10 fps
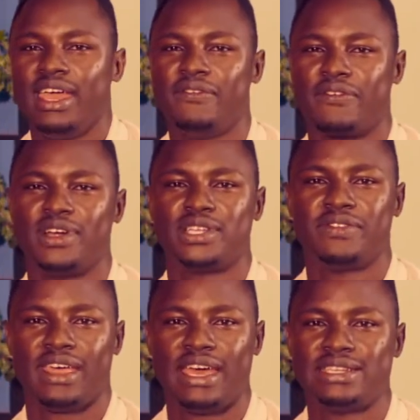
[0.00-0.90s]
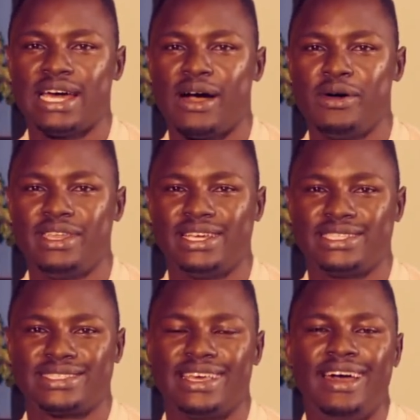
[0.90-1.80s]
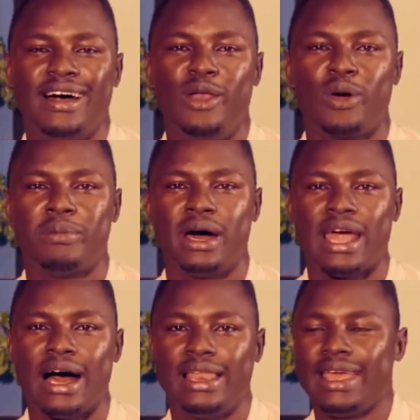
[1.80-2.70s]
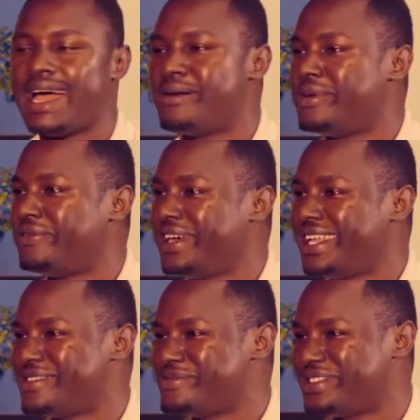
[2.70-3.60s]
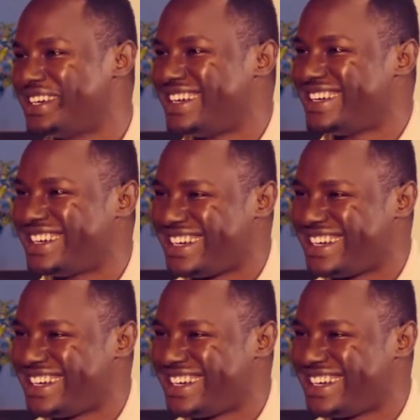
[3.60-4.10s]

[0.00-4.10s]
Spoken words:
In front of the entire audience, Loukman Ali, I am available.